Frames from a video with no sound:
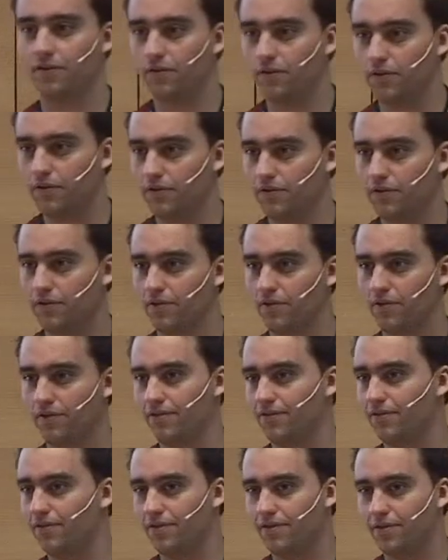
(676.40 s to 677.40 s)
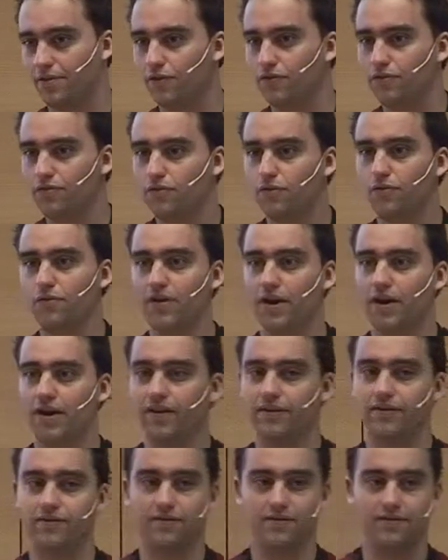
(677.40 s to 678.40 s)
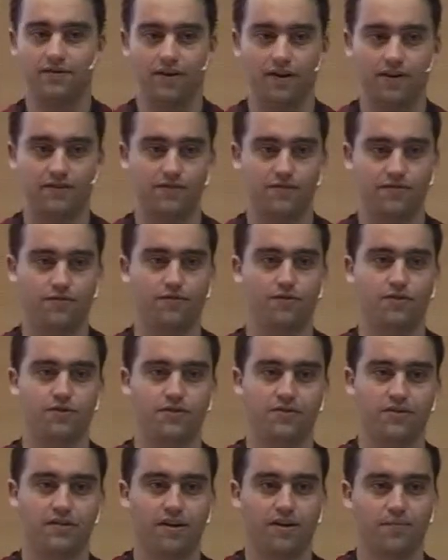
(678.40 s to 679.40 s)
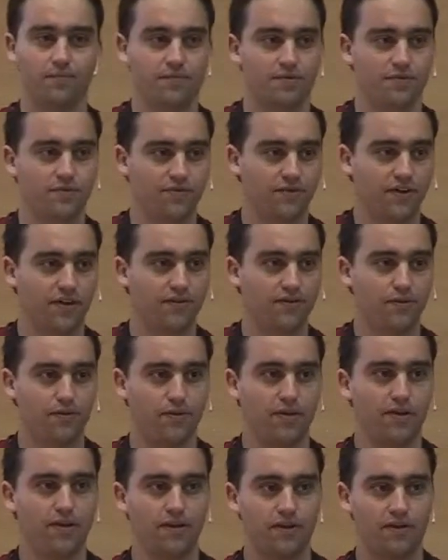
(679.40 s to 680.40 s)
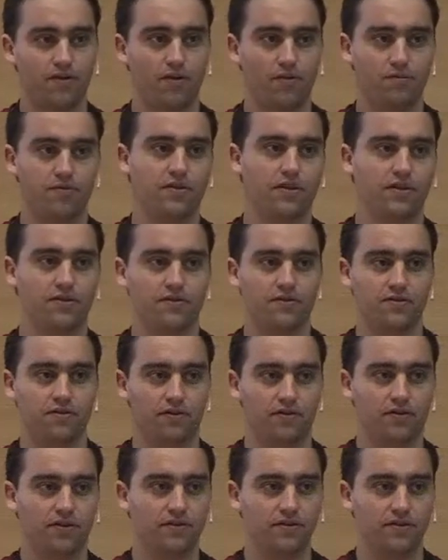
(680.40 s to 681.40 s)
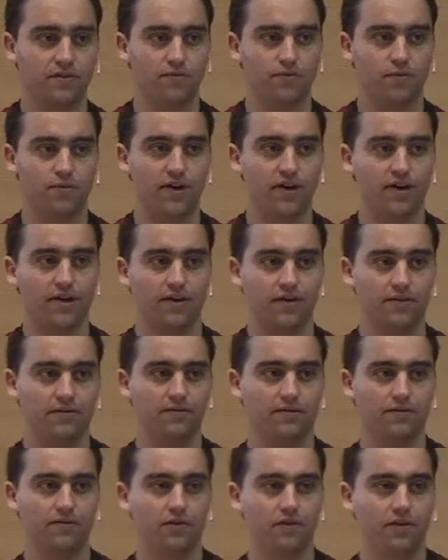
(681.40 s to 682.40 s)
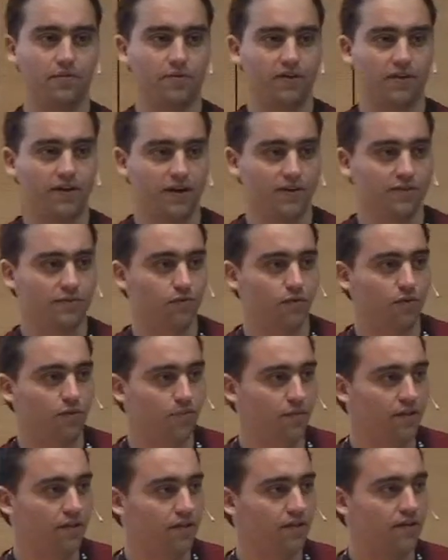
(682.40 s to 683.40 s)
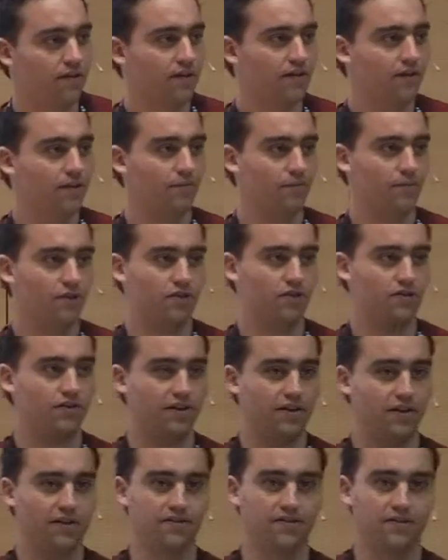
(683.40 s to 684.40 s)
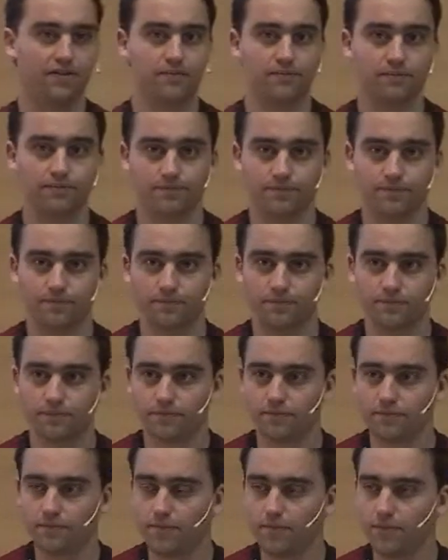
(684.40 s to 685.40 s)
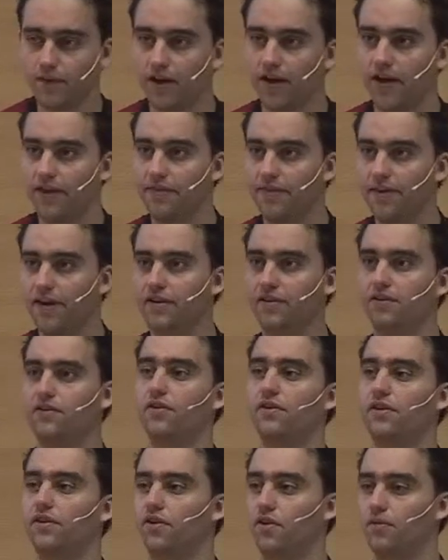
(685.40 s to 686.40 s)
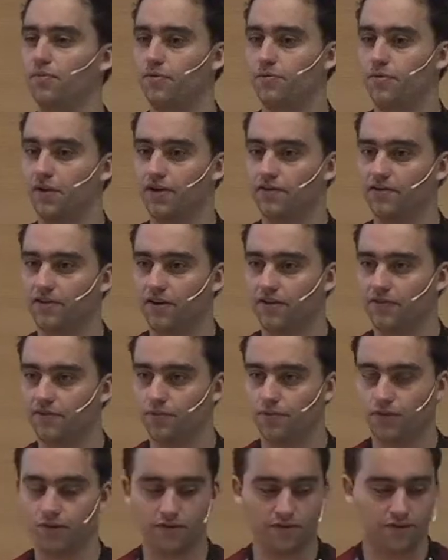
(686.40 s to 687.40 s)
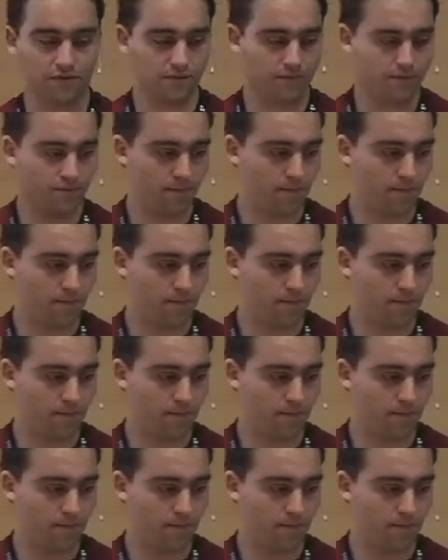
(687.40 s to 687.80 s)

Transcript: don't, don't do that as a first step. Try to think in object-oriented way. Your application will be much nicer. And then you can optimize afterwards.